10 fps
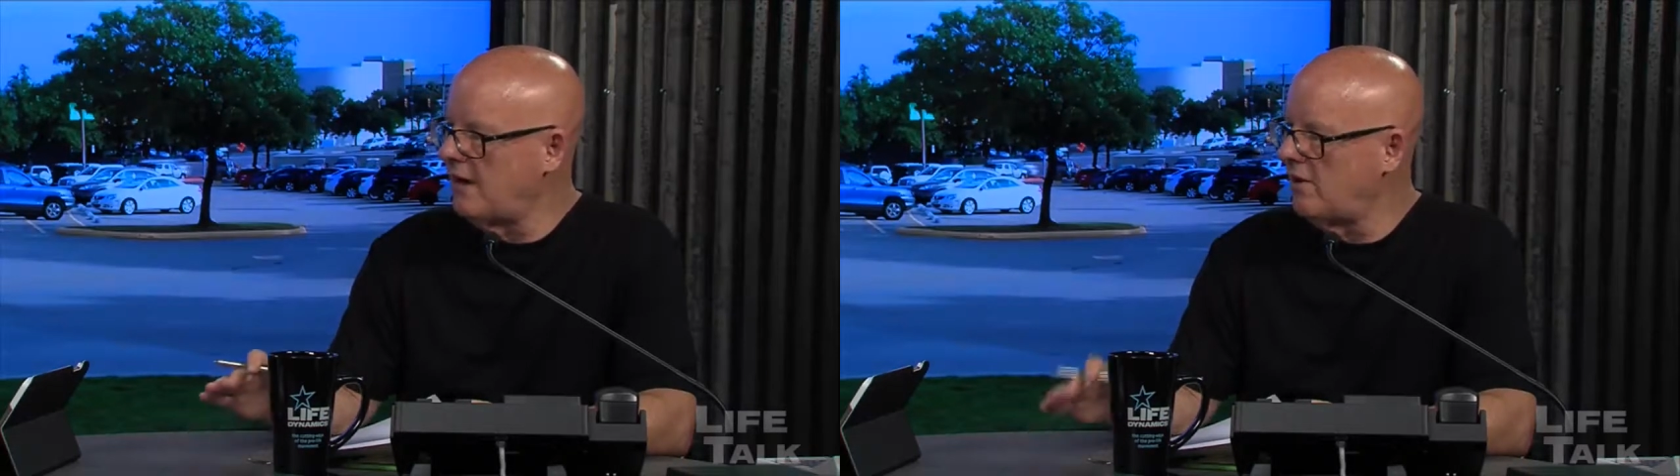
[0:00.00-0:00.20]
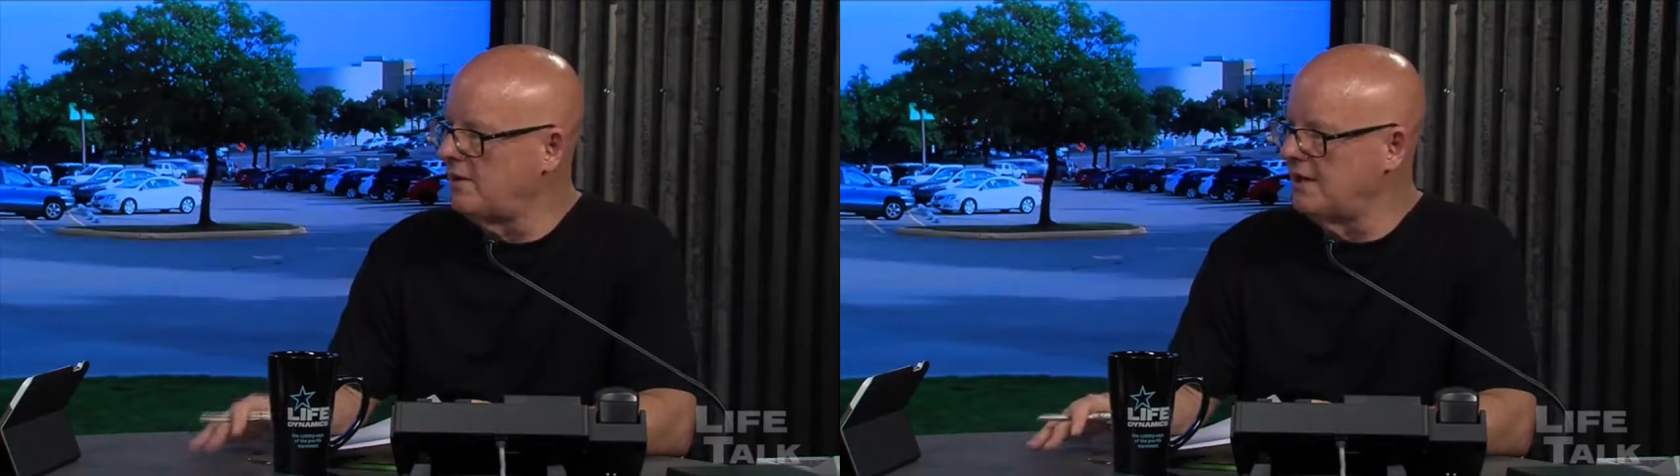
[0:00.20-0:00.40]

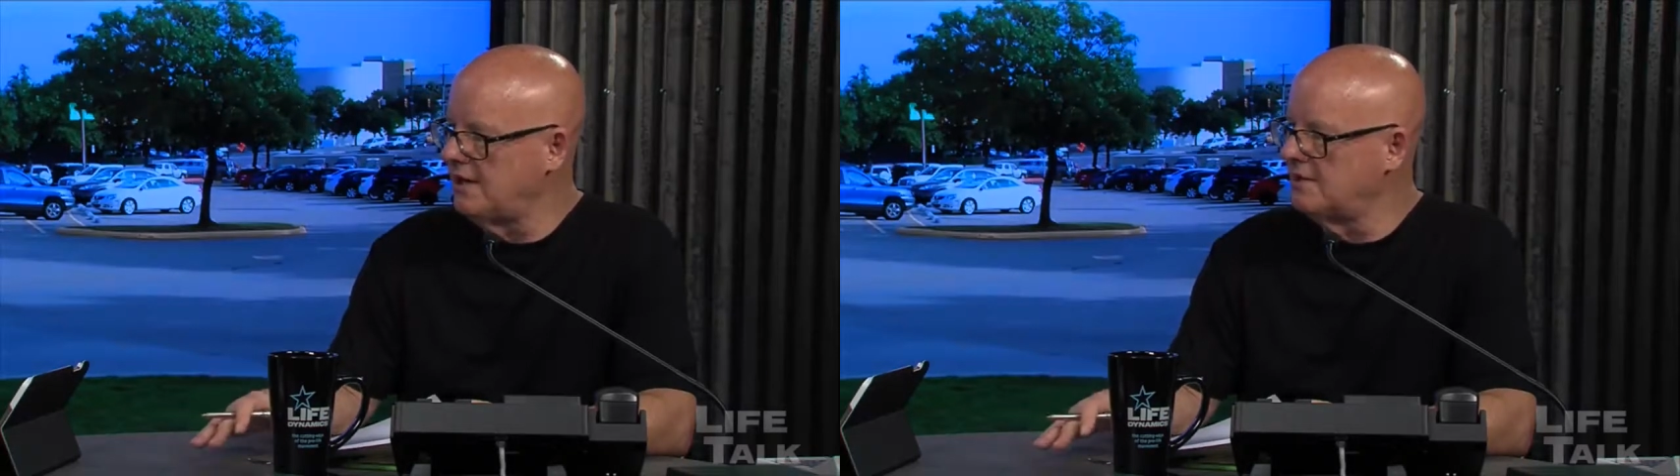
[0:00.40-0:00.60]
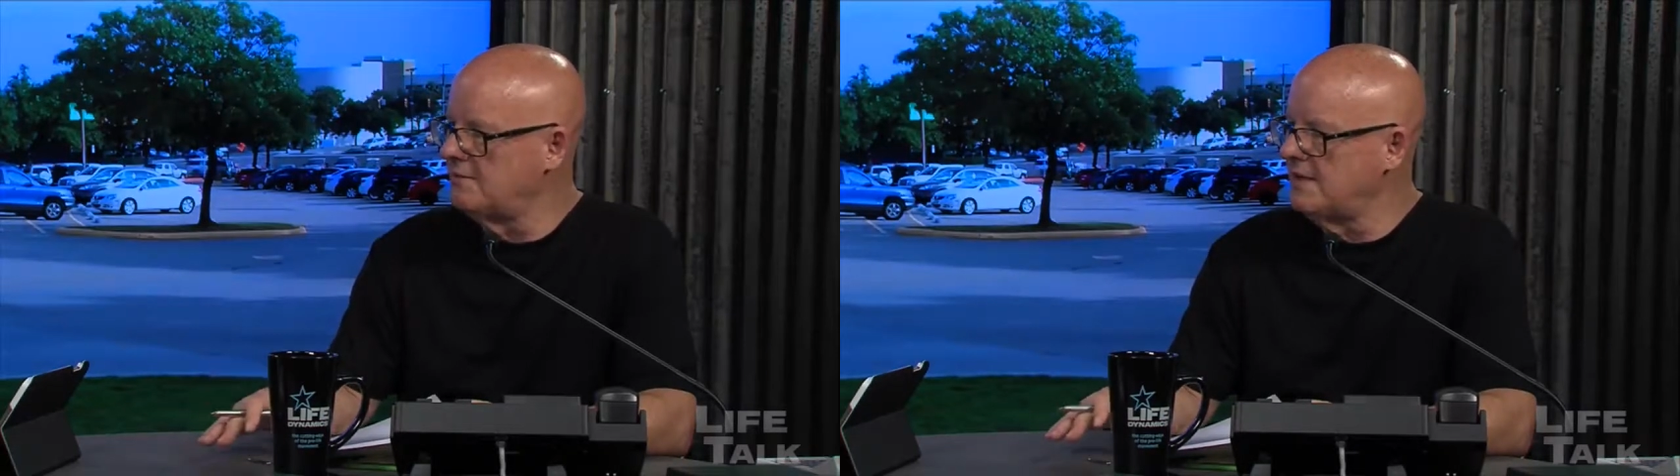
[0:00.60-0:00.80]
haunted
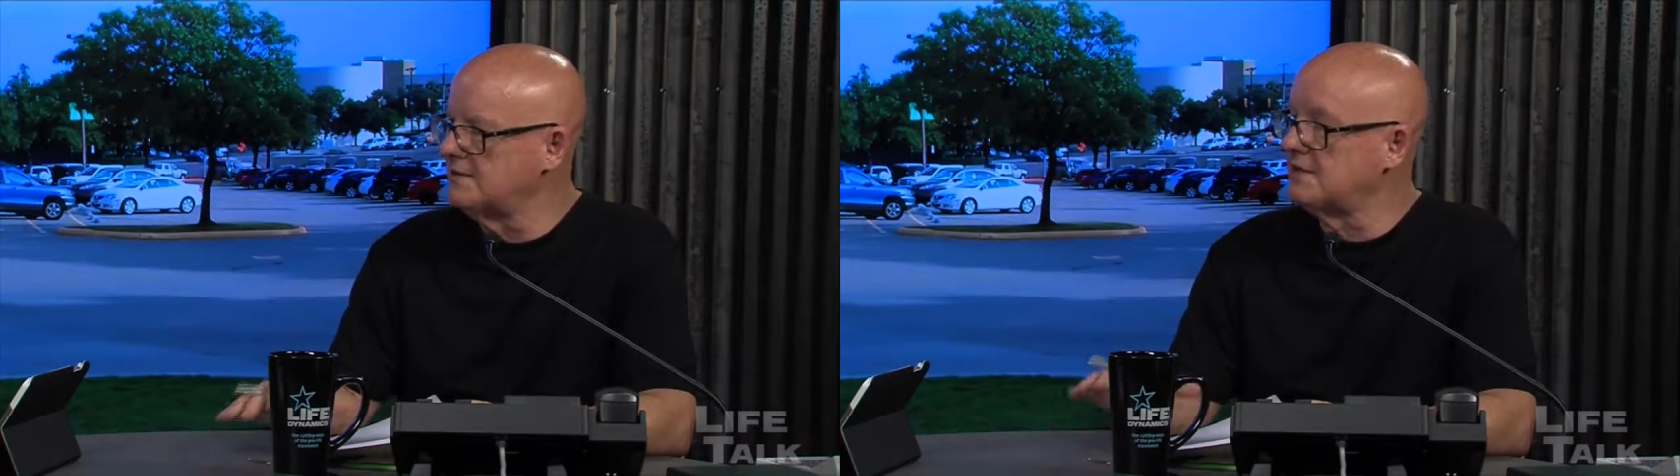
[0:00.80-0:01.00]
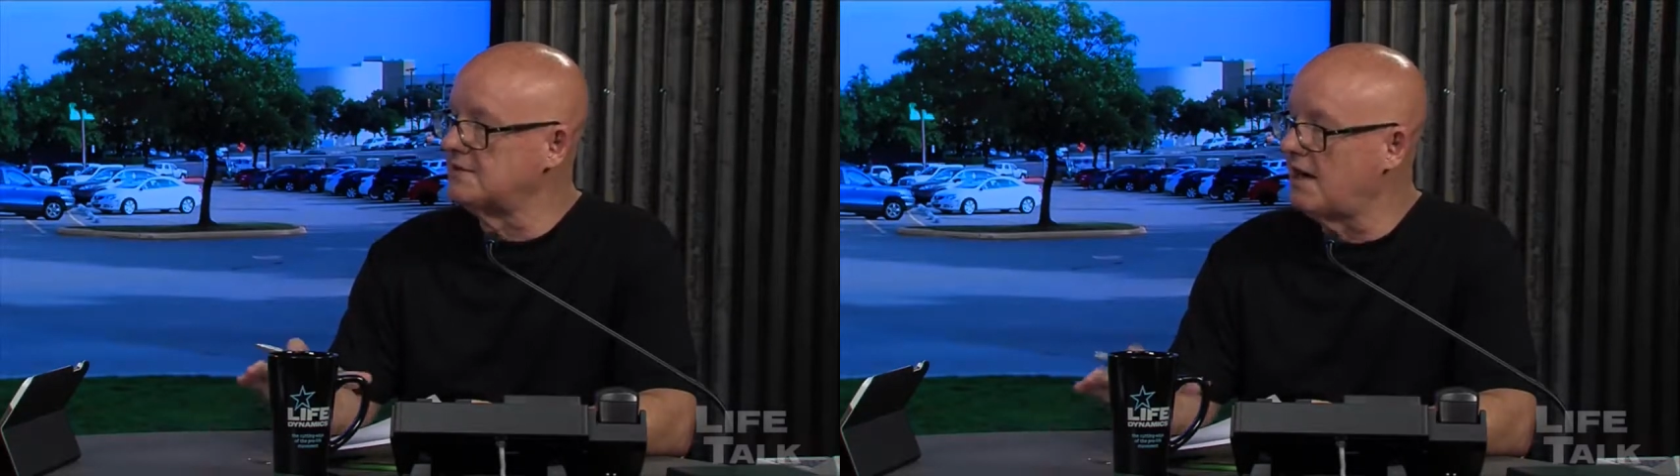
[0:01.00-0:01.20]
him
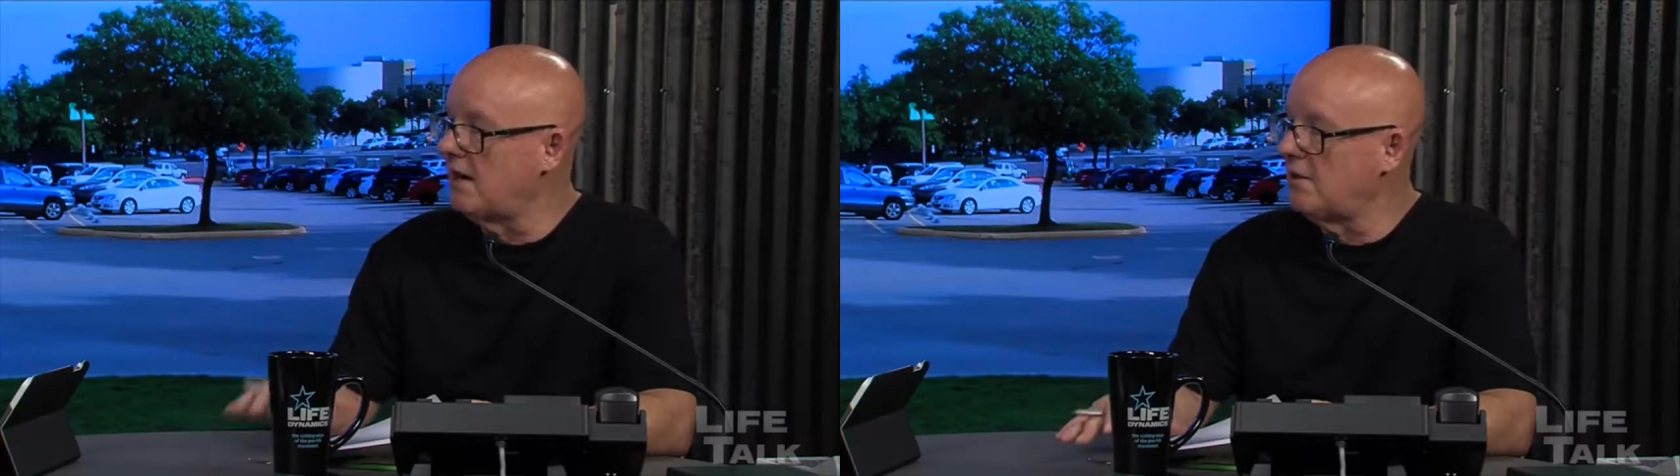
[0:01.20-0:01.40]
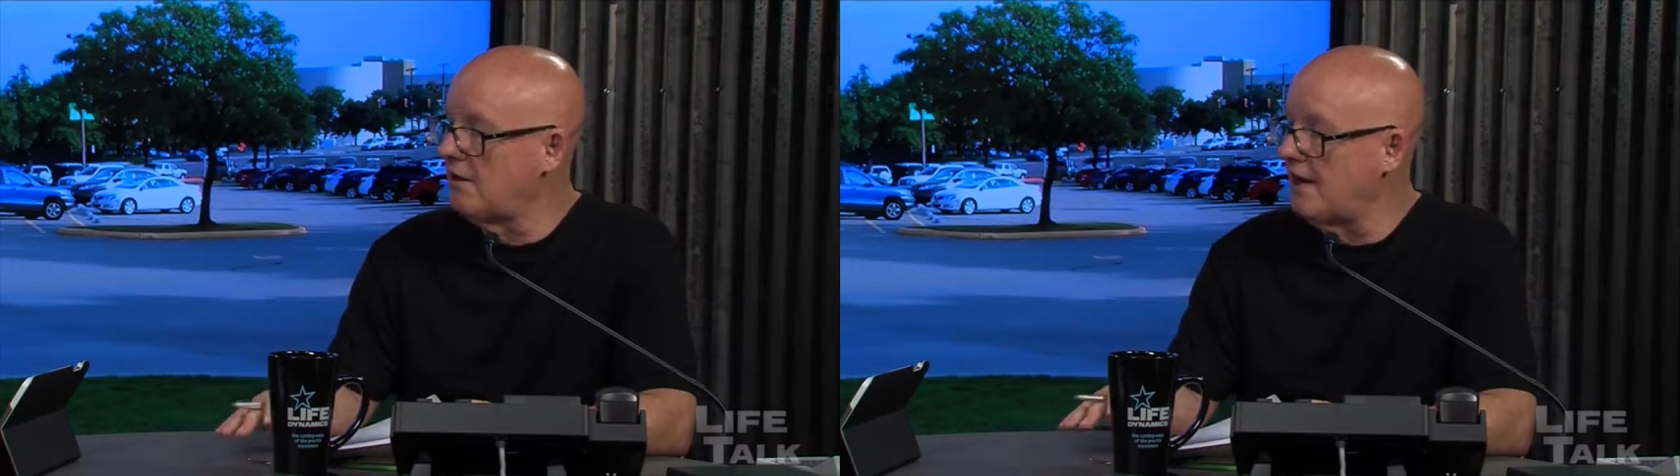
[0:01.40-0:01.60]
his
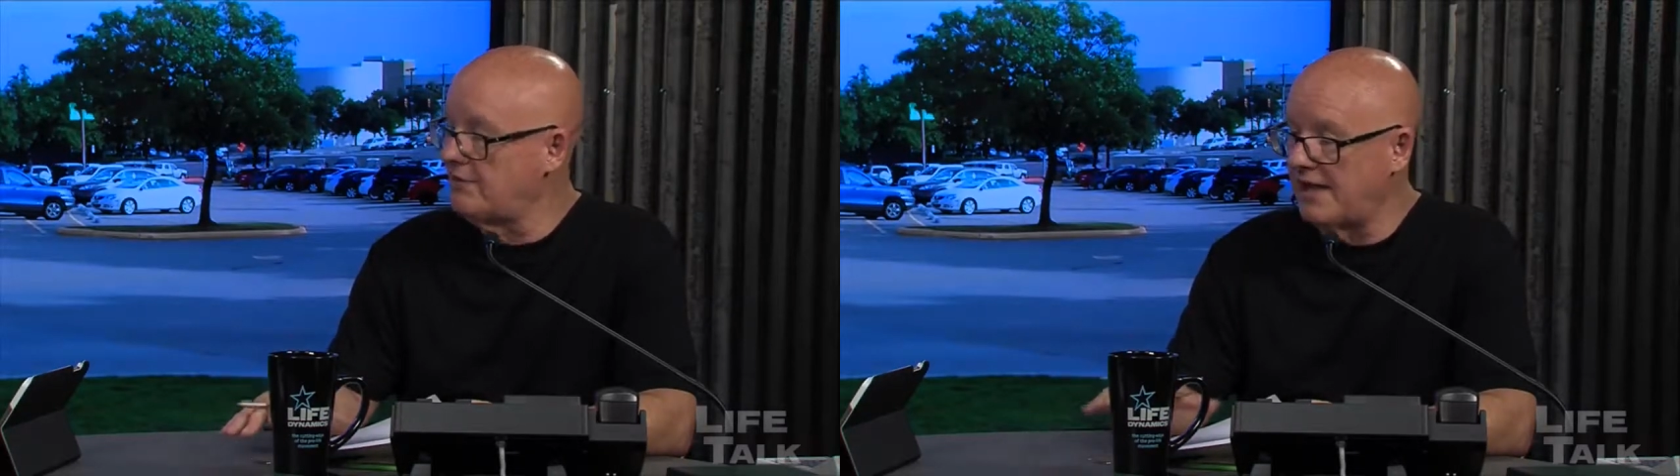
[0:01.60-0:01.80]
entire life.